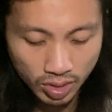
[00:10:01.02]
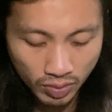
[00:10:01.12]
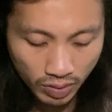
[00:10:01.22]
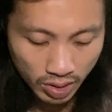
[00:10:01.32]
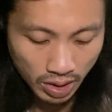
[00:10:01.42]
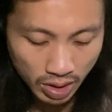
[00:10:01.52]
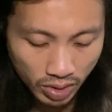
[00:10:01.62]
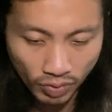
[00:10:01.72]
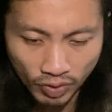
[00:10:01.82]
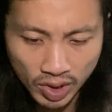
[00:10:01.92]
We have the
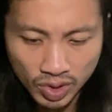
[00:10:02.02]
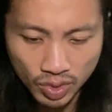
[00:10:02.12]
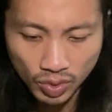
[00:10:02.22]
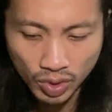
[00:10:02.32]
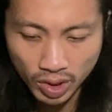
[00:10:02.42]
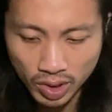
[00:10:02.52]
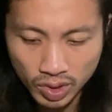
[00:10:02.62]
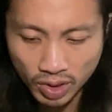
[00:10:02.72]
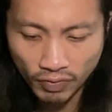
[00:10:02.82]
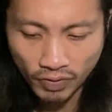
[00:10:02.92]
Three of Swords,
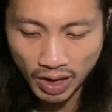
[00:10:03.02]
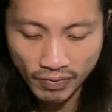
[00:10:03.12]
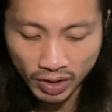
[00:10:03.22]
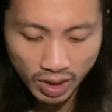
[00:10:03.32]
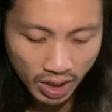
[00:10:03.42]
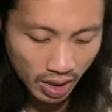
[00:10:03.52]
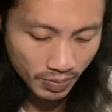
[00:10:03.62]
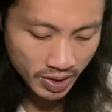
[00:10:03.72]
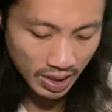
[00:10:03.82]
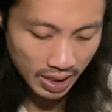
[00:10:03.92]
Five of
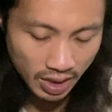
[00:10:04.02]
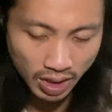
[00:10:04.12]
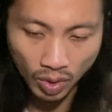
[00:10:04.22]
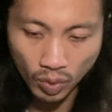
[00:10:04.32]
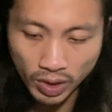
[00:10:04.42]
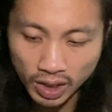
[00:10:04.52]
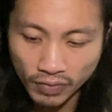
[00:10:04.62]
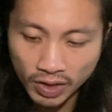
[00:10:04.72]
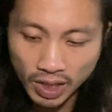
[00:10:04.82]
Cups, and then the Queen of